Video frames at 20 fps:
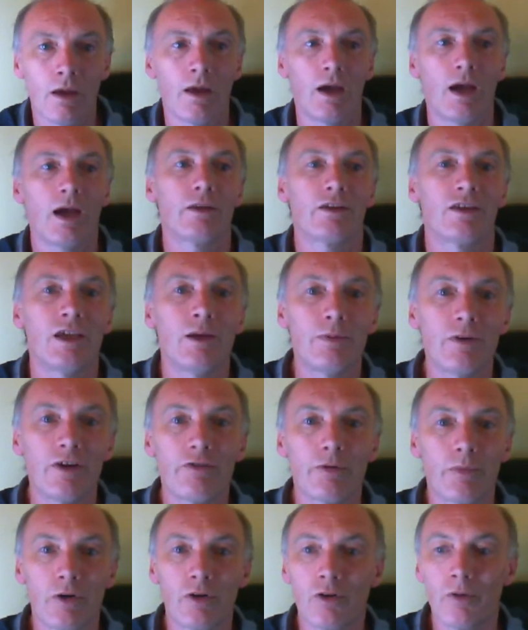and keep
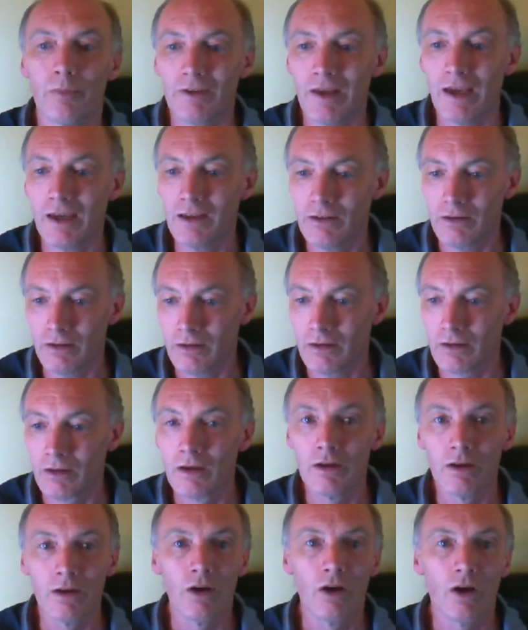everyone updated
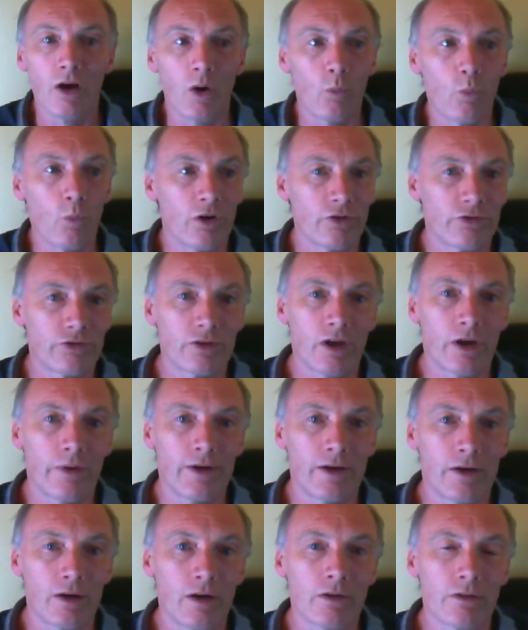on what's
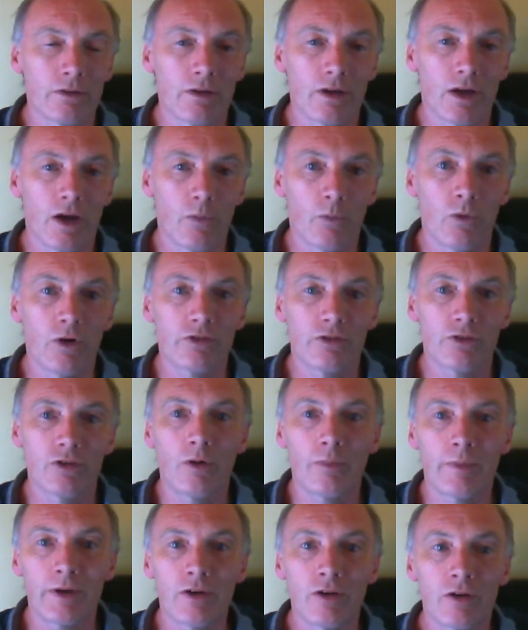going on and what's
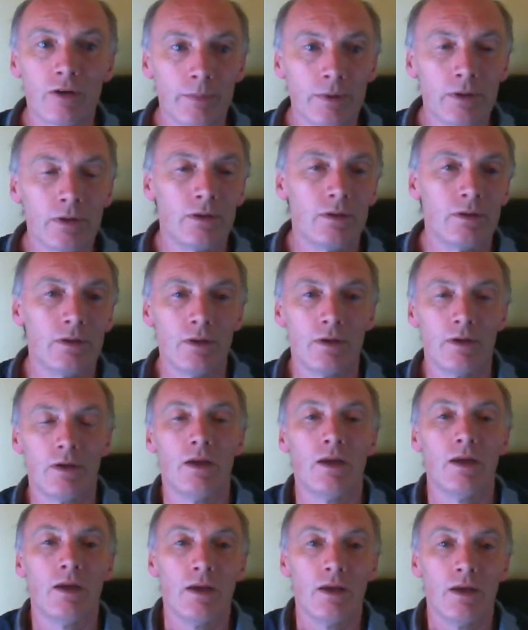coming up.
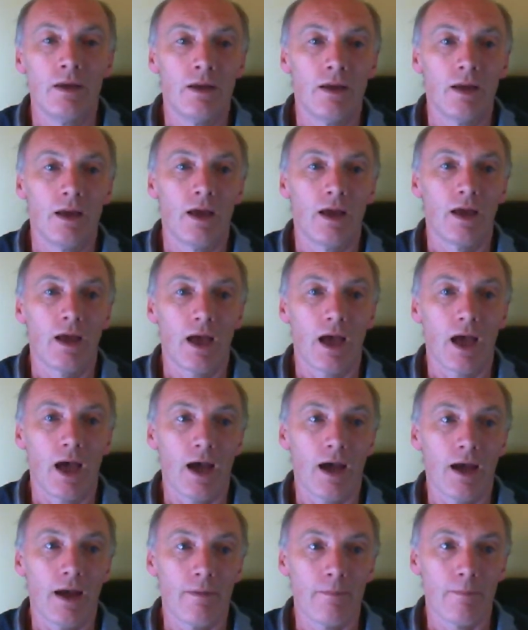
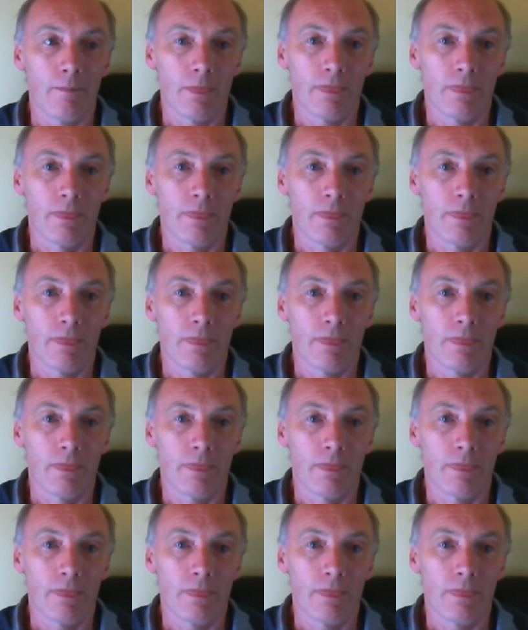All